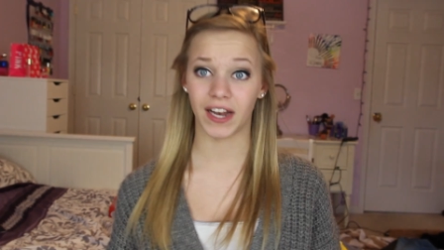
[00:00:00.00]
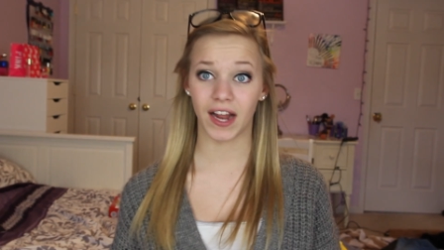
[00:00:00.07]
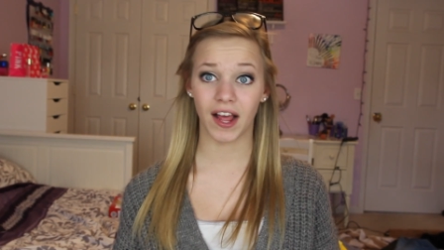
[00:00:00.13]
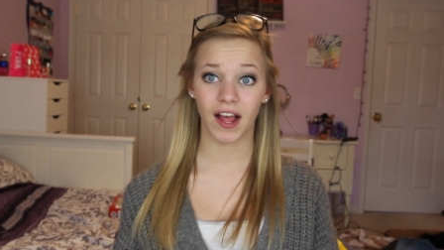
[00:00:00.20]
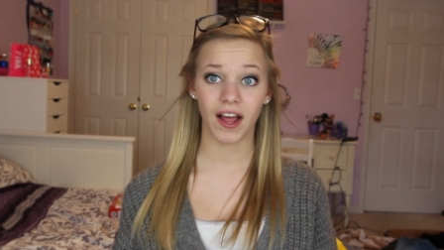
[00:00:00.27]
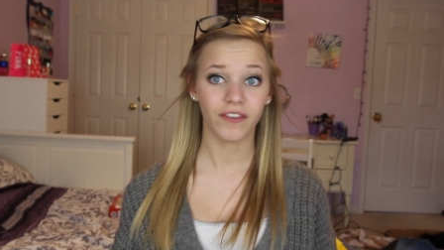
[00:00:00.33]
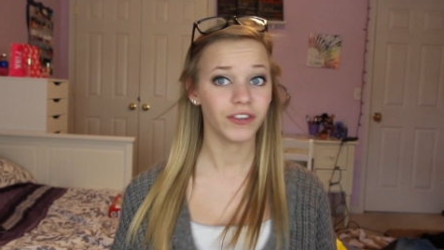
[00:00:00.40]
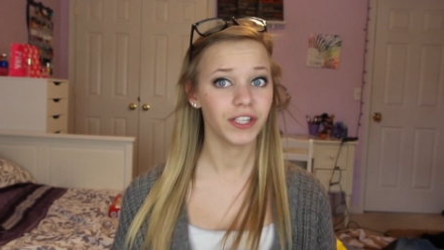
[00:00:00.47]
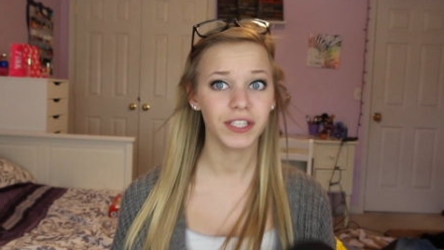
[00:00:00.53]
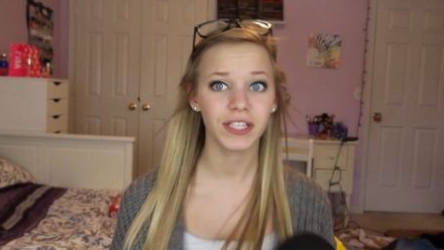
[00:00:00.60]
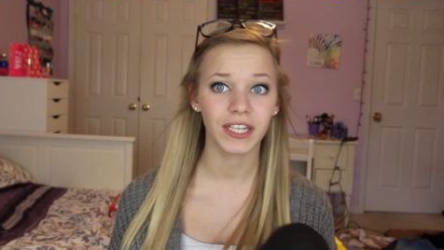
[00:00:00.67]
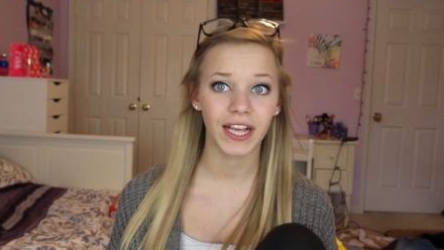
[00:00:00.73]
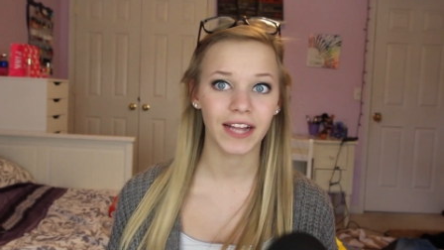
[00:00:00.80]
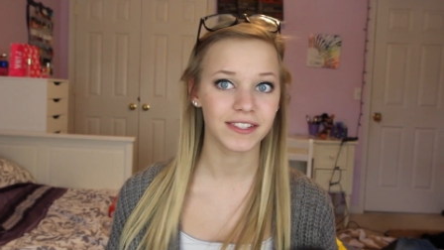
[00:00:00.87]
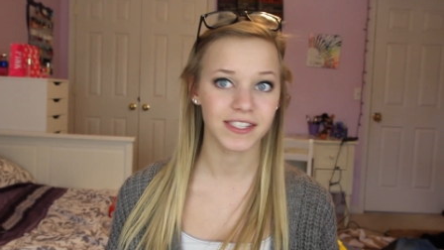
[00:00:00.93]
then
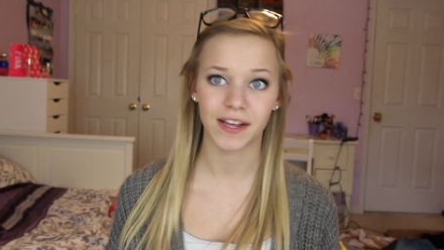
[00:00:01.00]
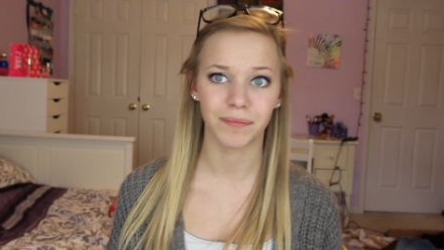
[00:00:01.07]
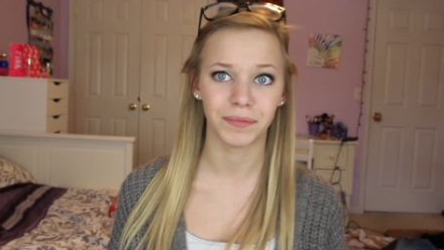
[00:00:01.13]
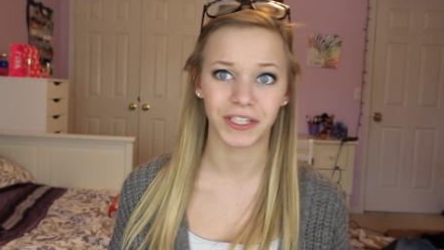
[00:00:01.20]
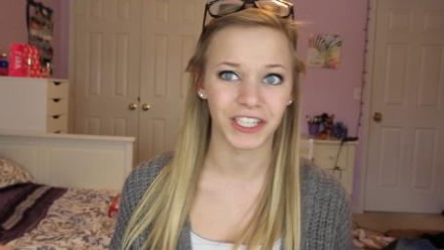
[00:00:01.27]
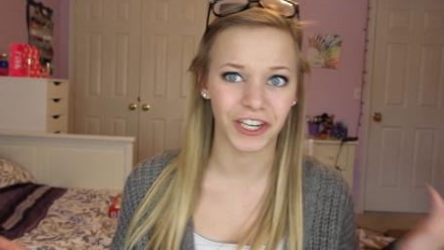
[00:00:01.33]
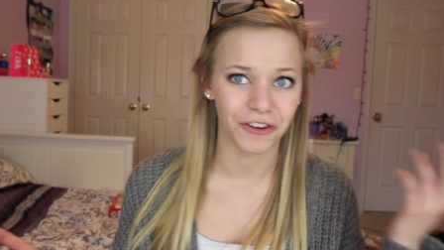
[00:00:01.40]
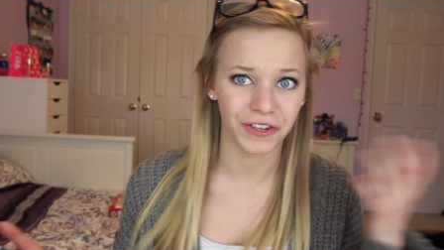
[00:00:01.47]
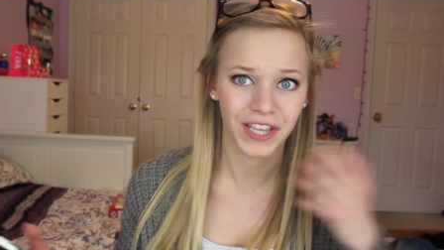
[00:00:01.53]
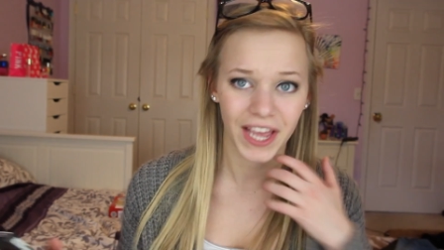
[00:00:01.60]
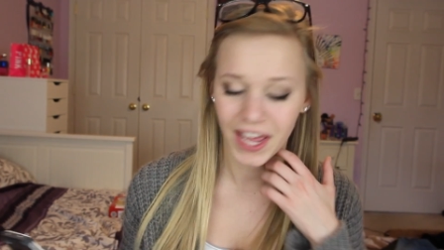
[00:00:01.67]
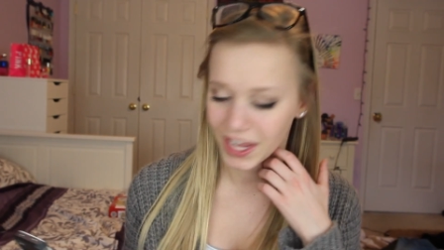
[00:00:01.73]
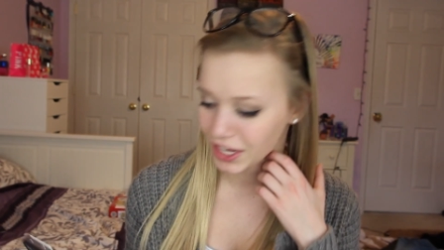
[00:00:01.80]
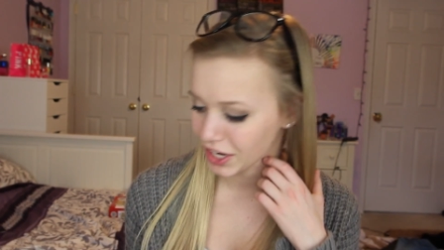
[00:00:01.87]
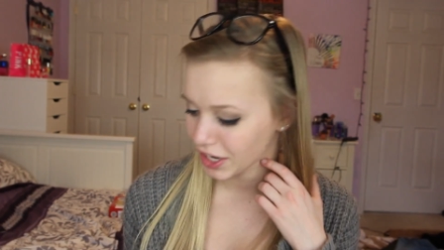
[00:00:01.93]
everything ends up being
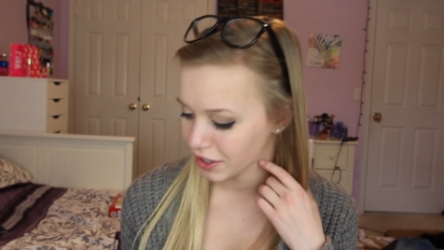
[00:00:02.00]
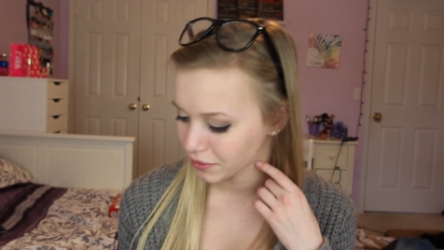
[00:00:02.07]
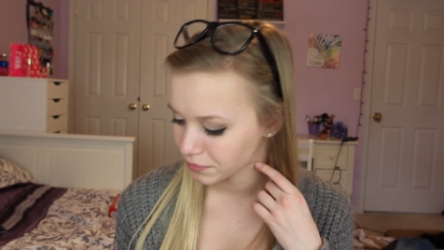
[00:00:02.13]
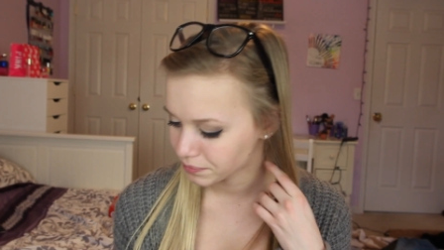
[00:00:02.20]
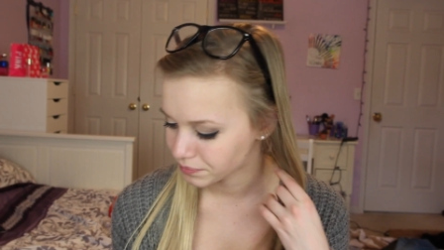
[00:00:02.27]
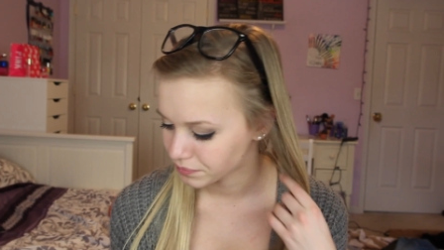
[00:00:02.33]
okay, you know?